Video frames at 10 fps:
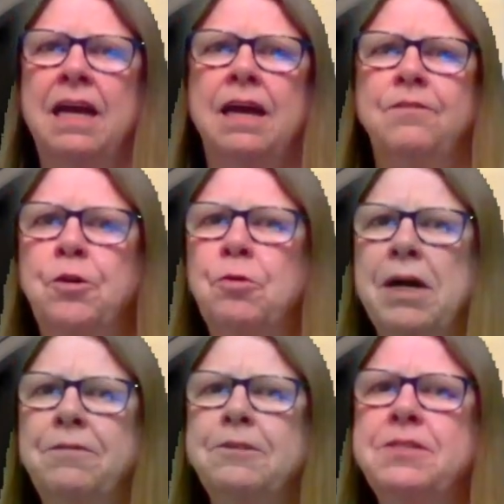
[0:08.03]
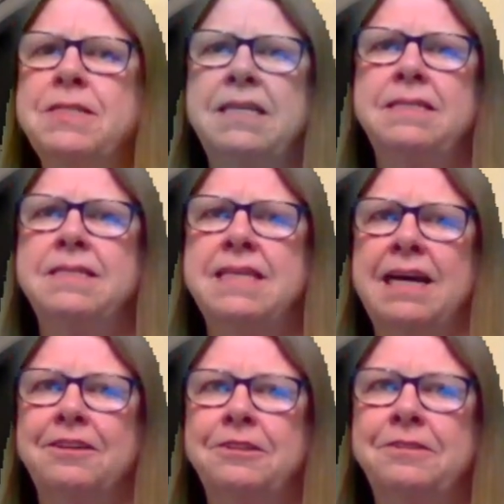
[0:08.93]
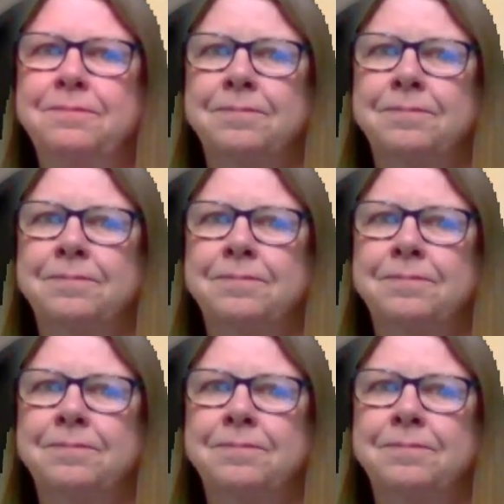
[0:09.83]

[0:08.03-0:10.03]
Have you ever seen Saturn?